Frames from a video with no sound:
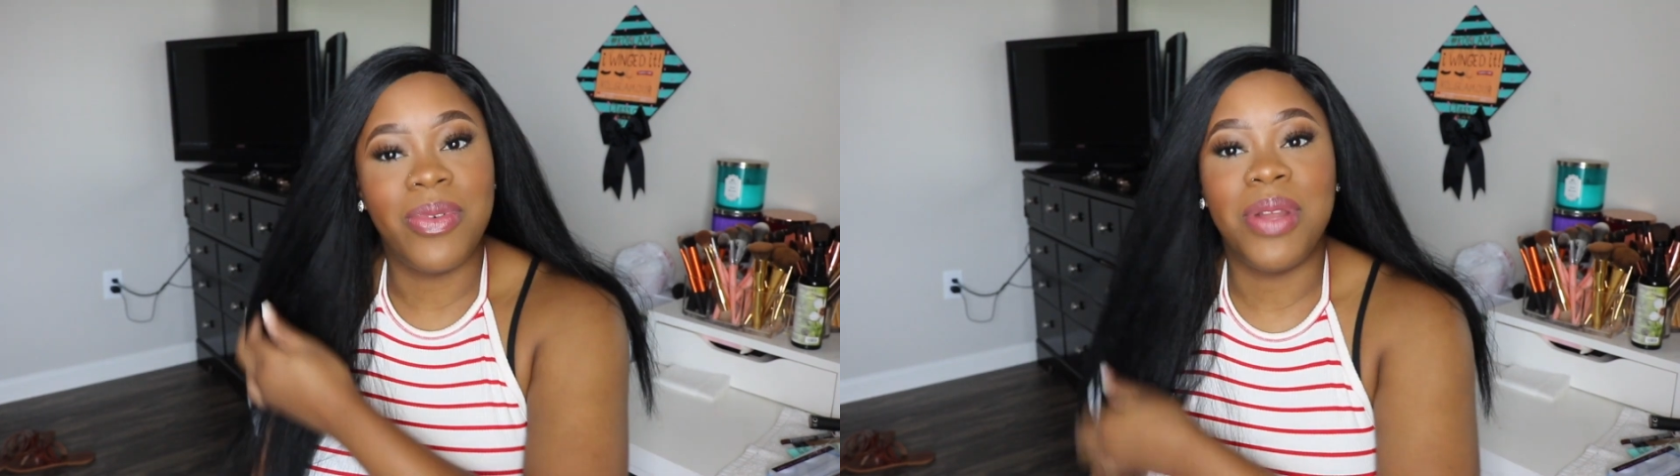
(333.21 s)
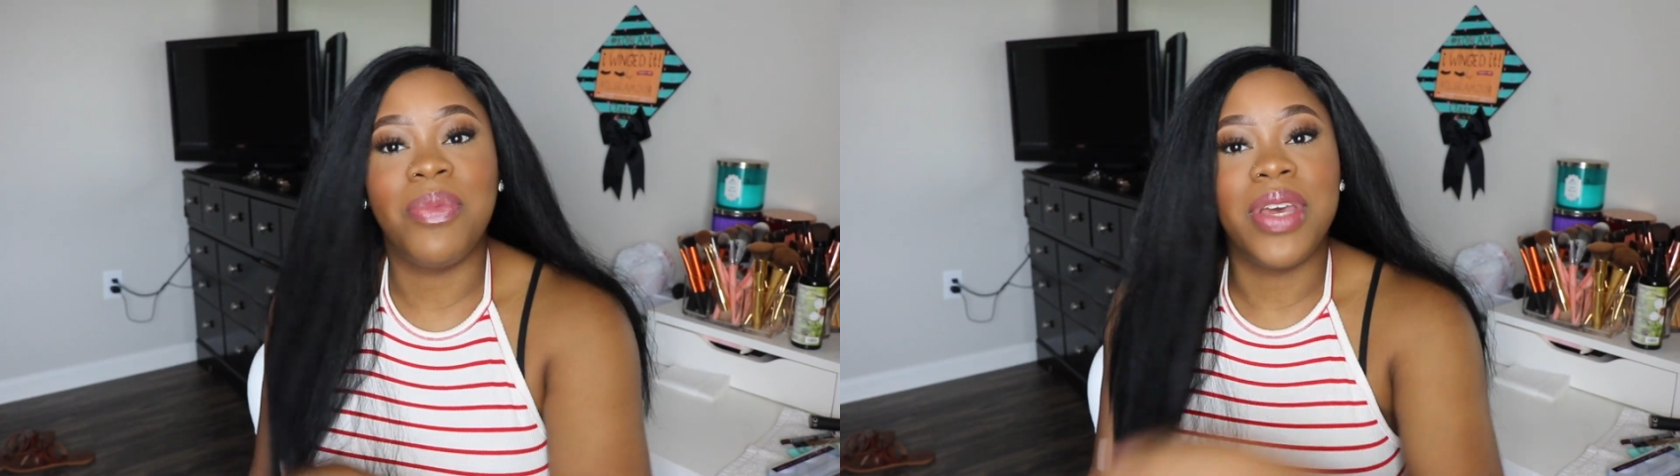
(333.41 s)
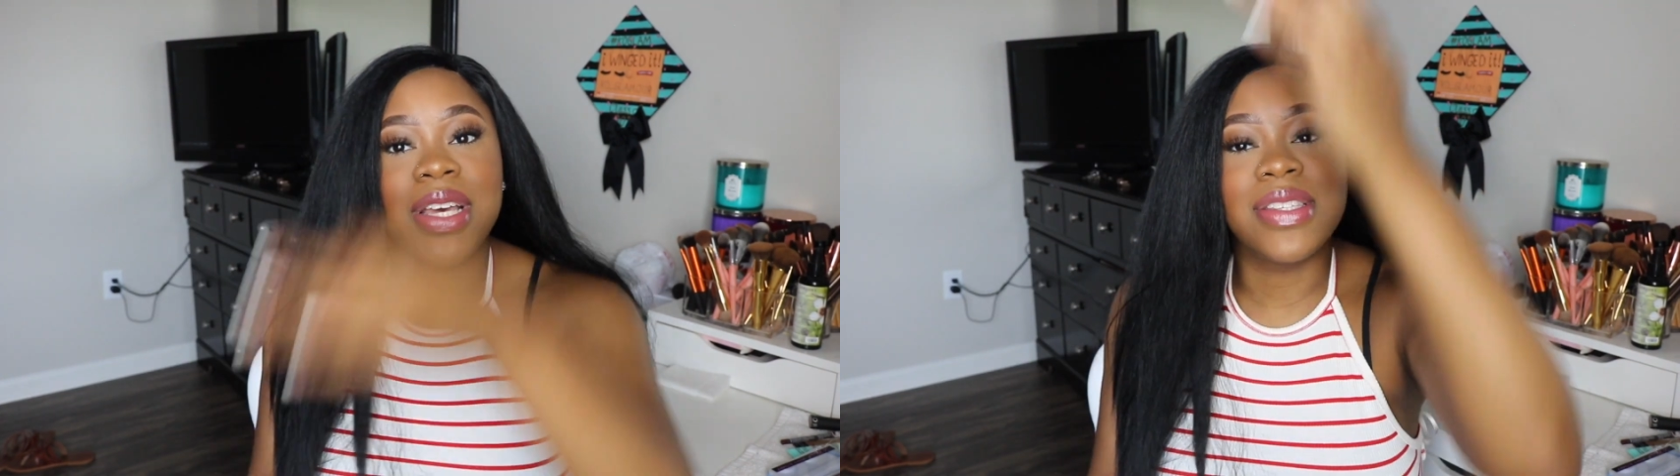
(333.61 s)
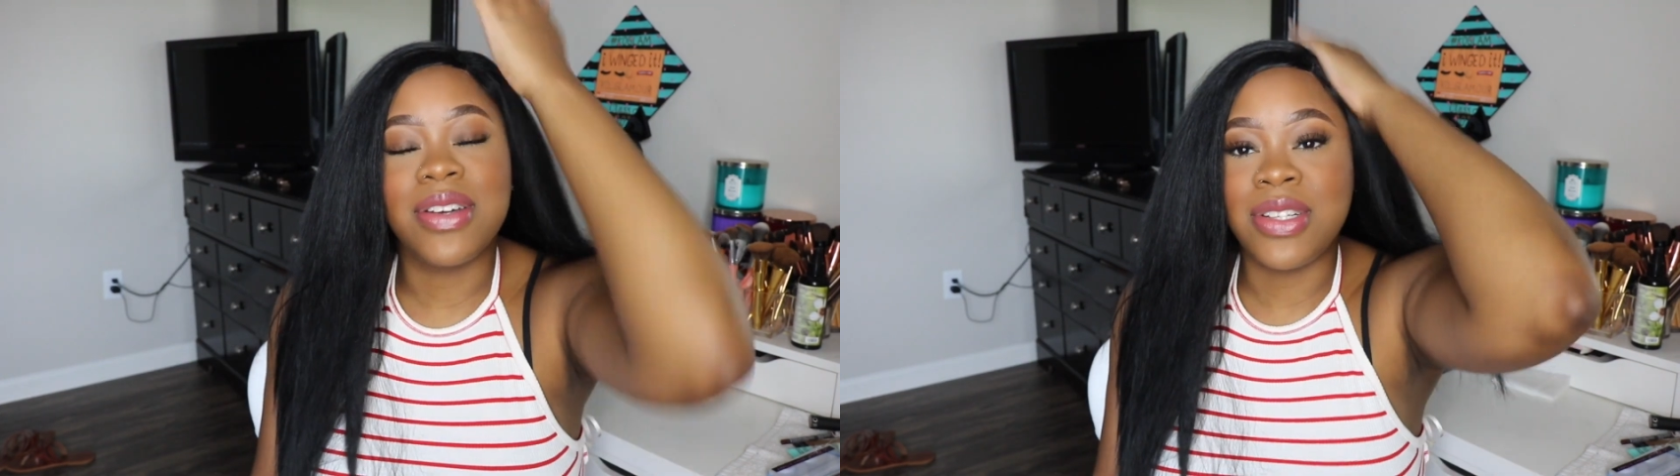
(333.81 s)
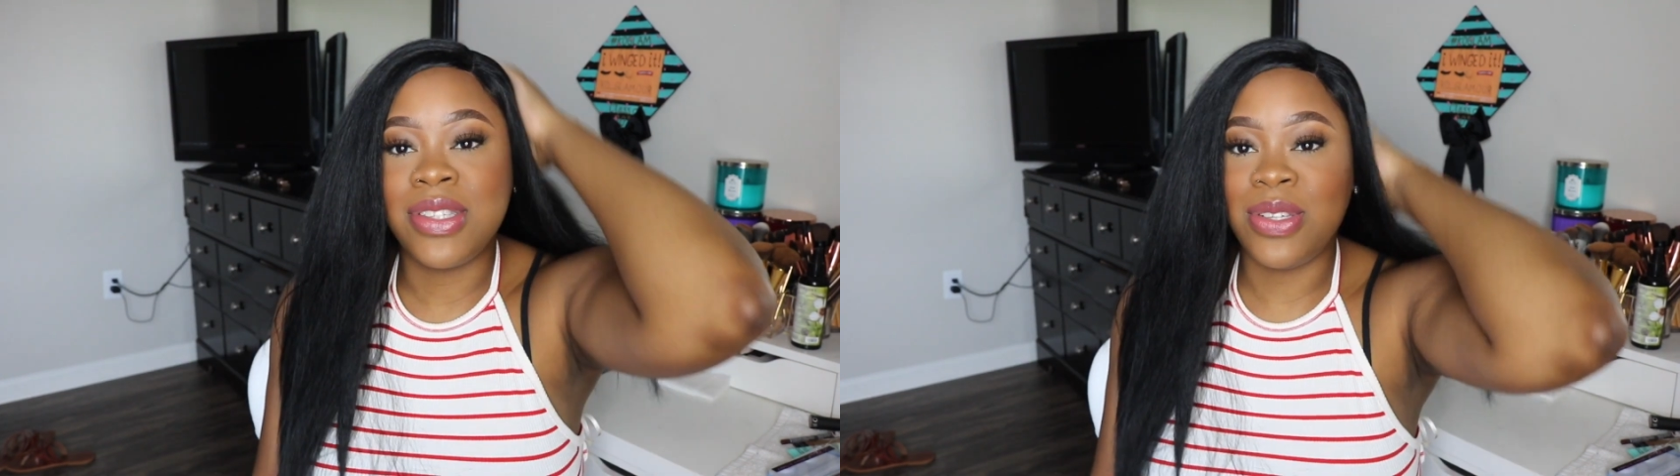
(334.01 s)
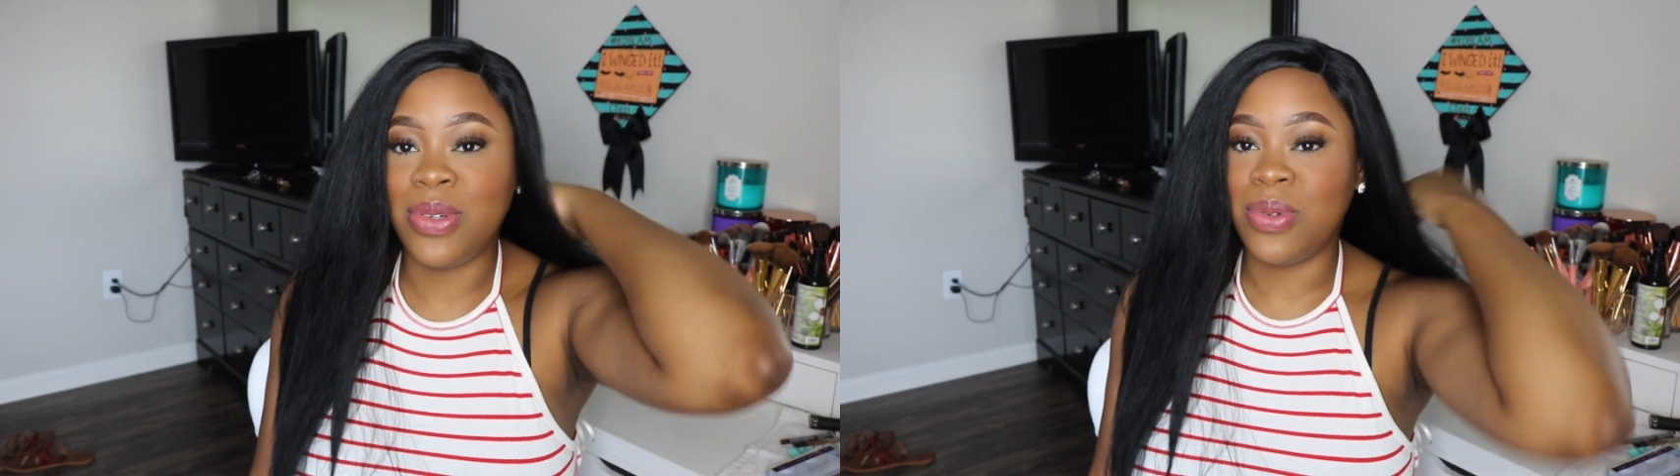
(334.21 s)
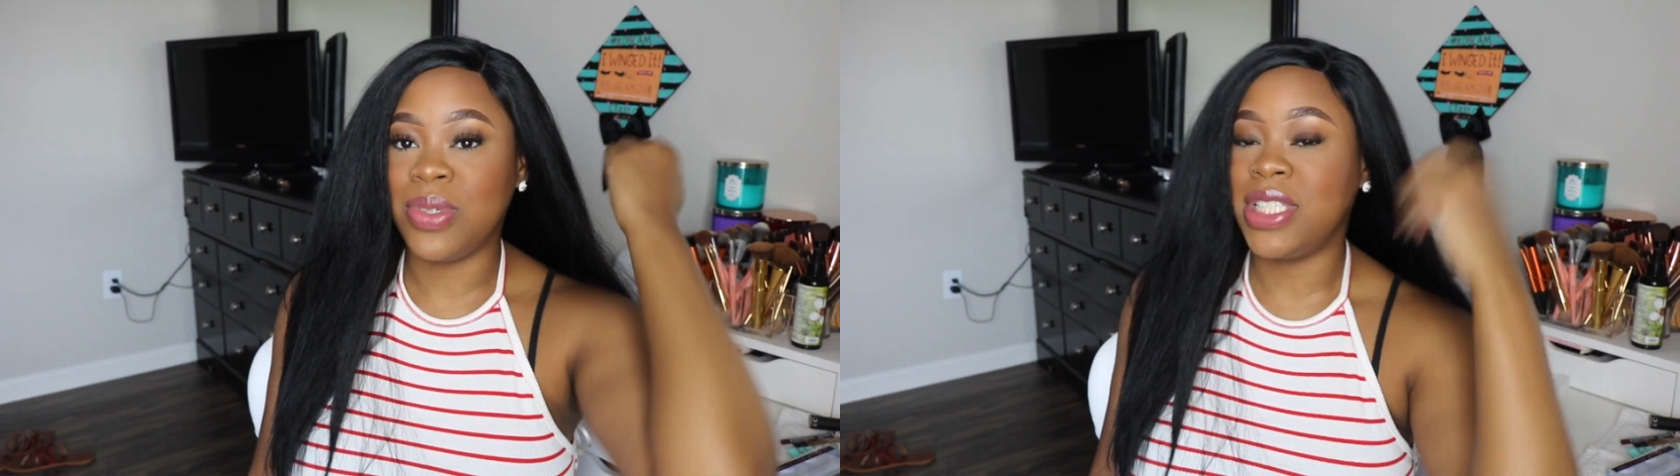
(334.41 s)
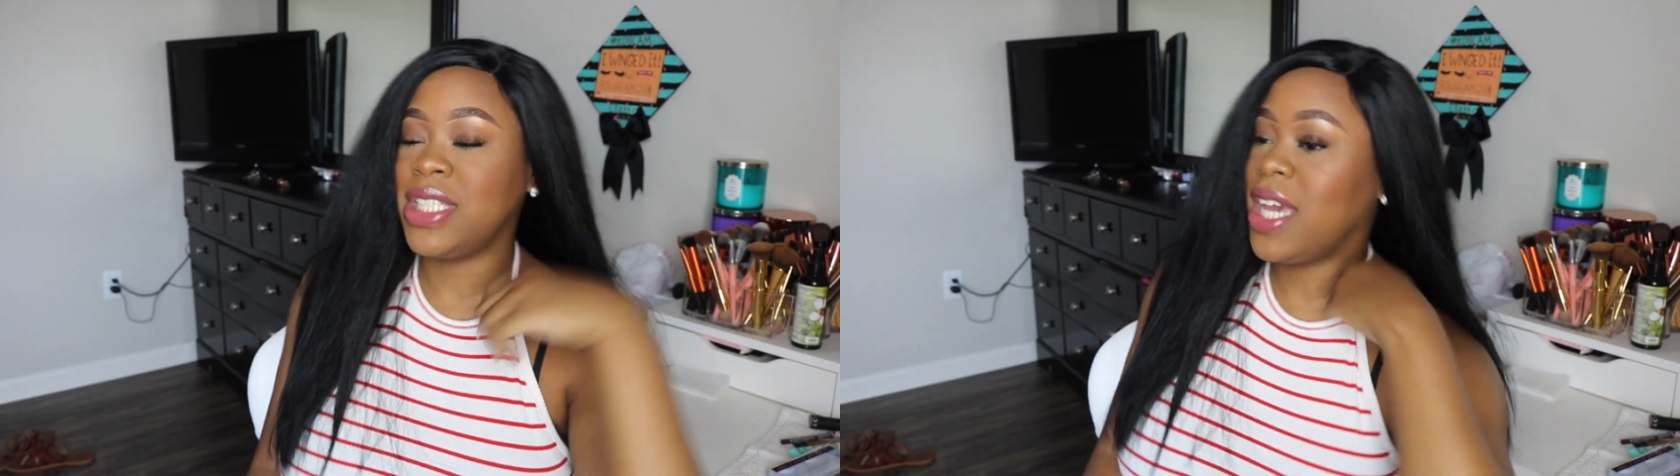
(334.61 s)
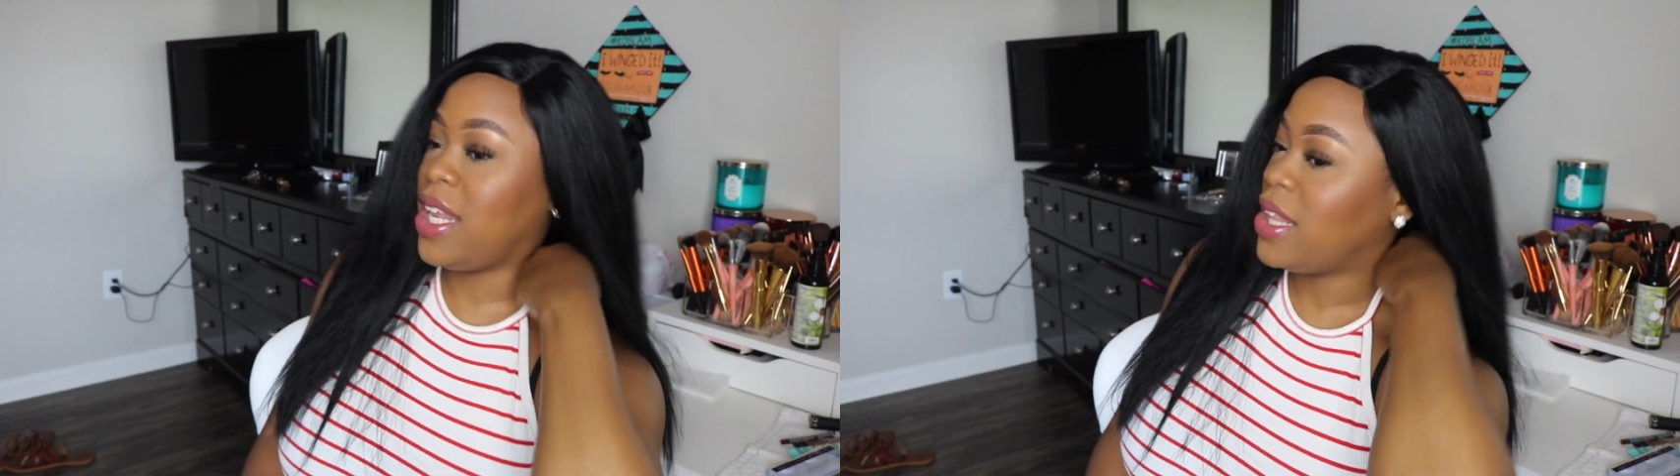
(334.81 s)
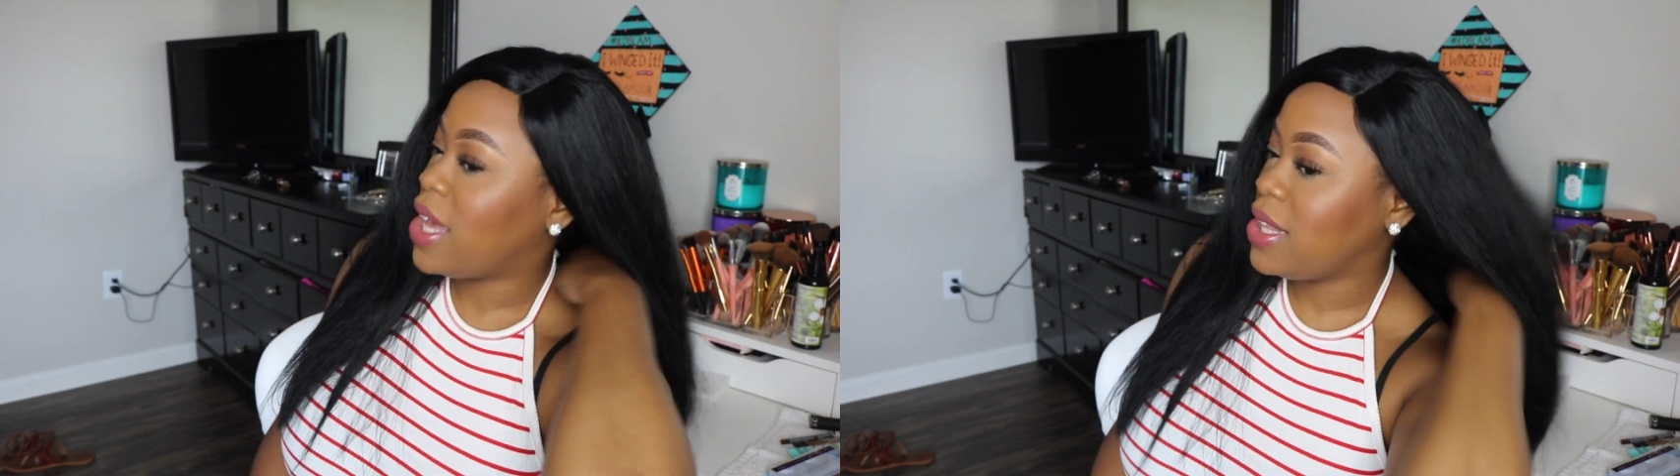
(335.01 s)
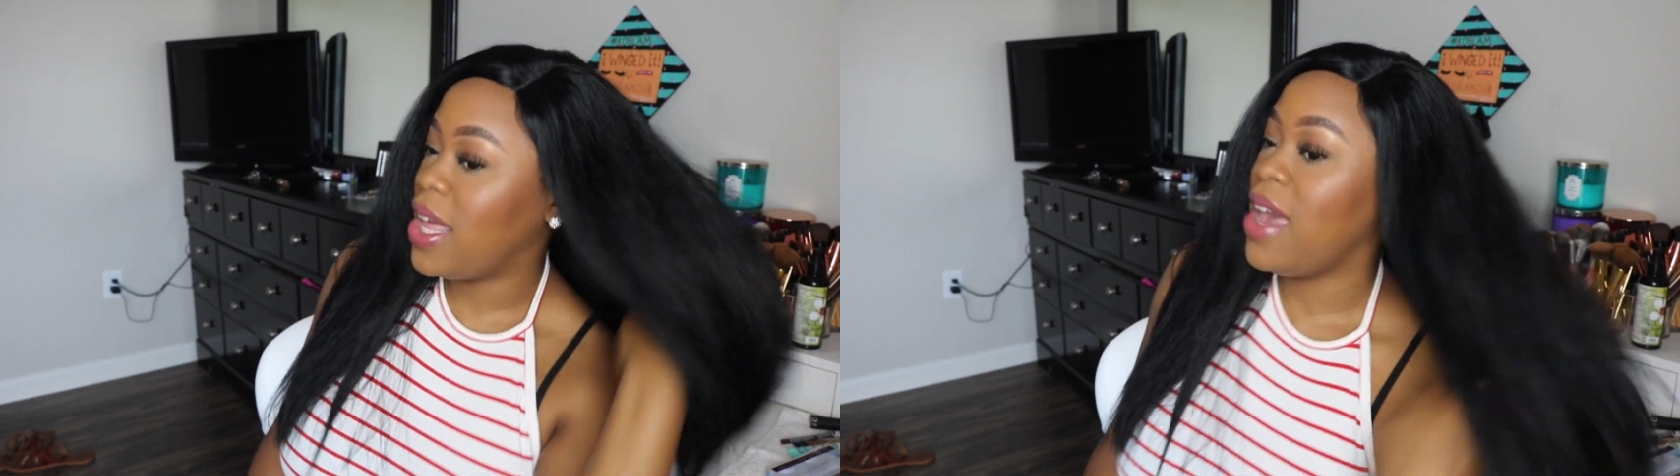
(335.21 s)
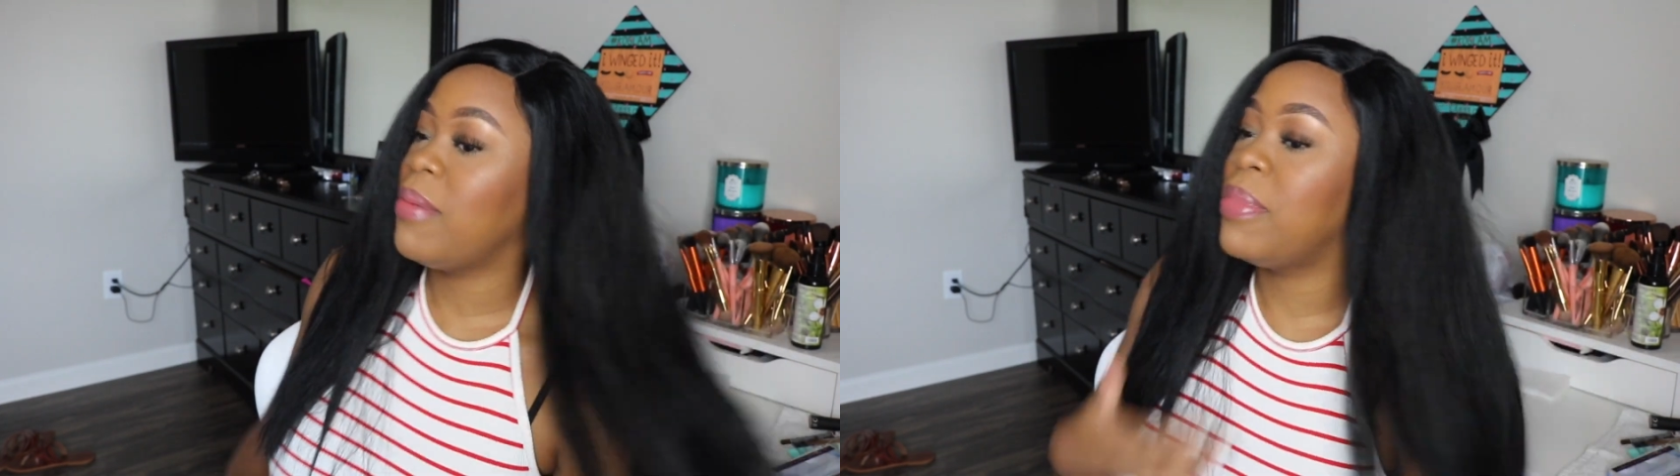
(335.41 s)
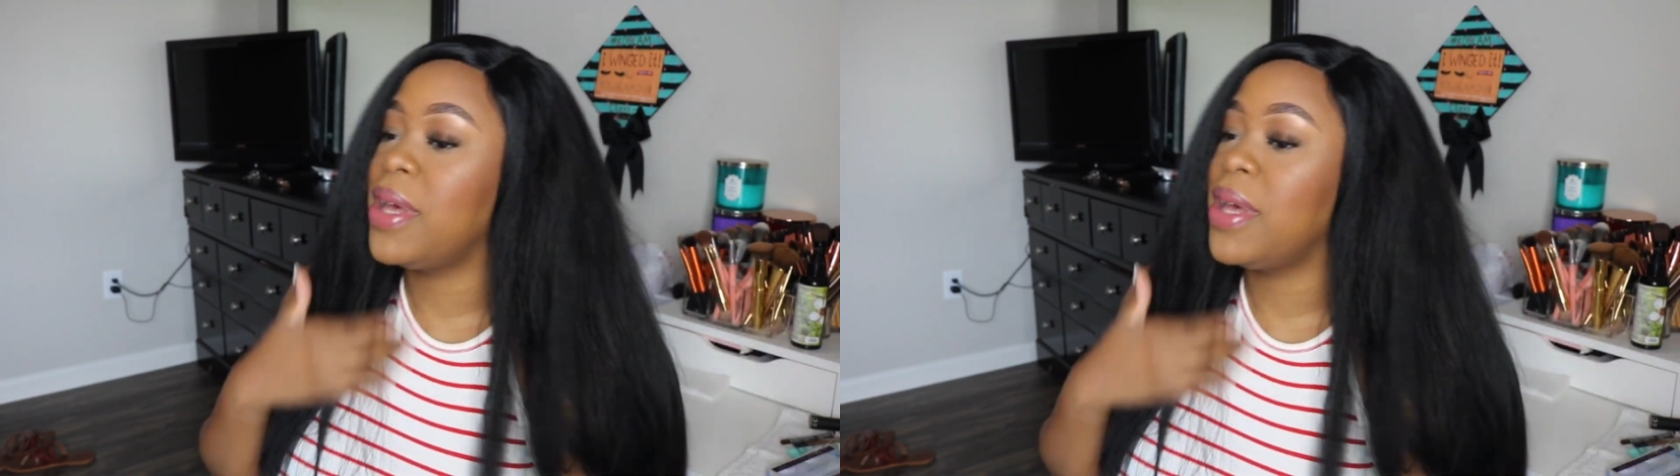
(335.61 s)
when wigs are too shitty like that.